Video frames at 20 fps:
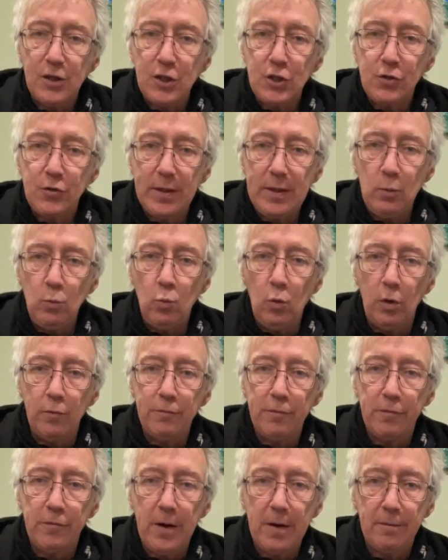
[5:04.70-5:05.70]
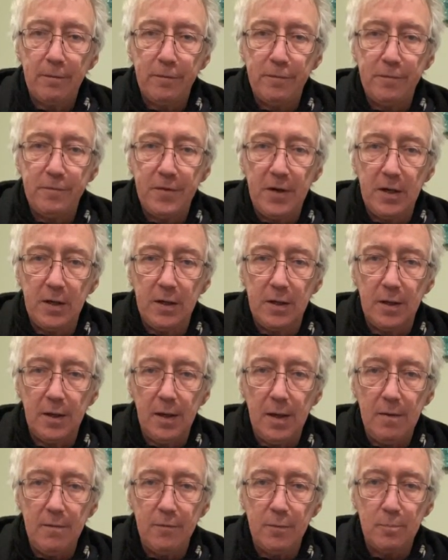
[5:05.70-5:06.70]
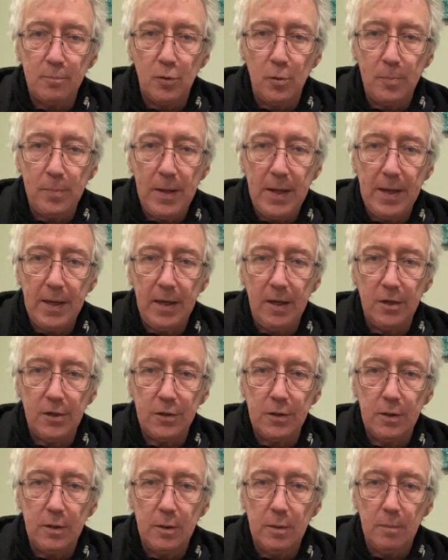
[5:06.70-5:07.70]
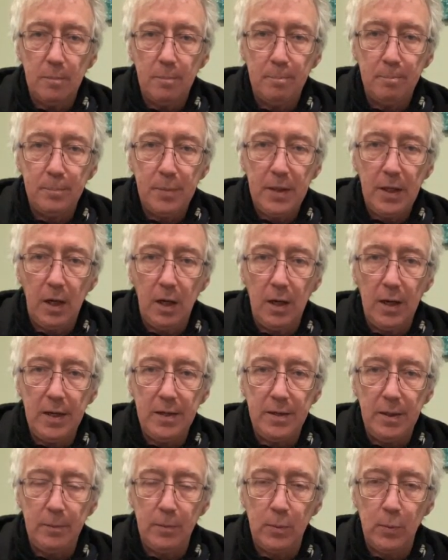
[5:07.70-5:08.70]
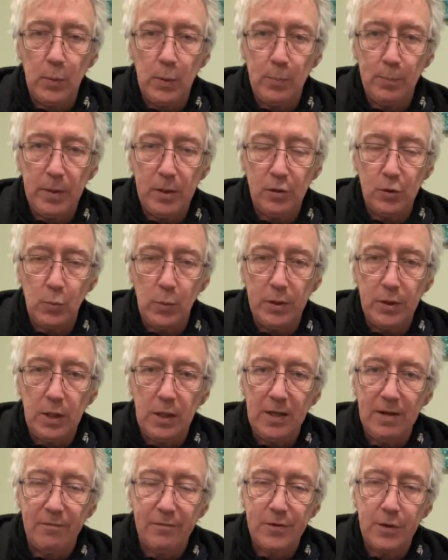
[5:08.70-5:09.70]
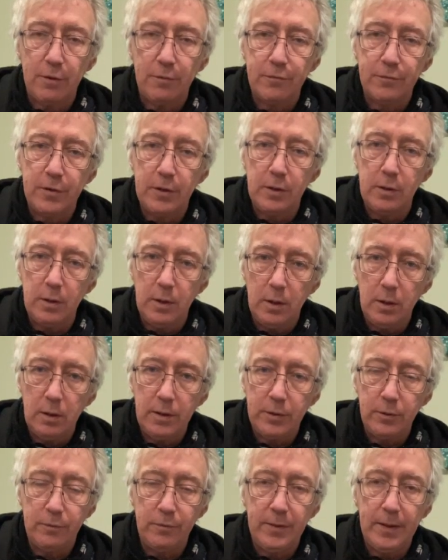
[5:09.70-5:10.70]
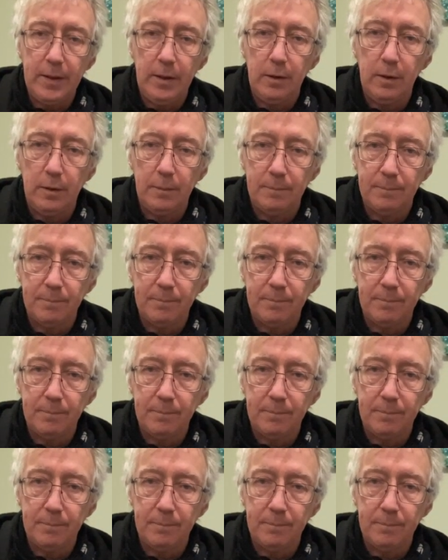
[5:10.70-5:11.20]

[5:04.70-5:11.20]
string 1 fret 5 prepared behind it because we're going to lift off the little finger.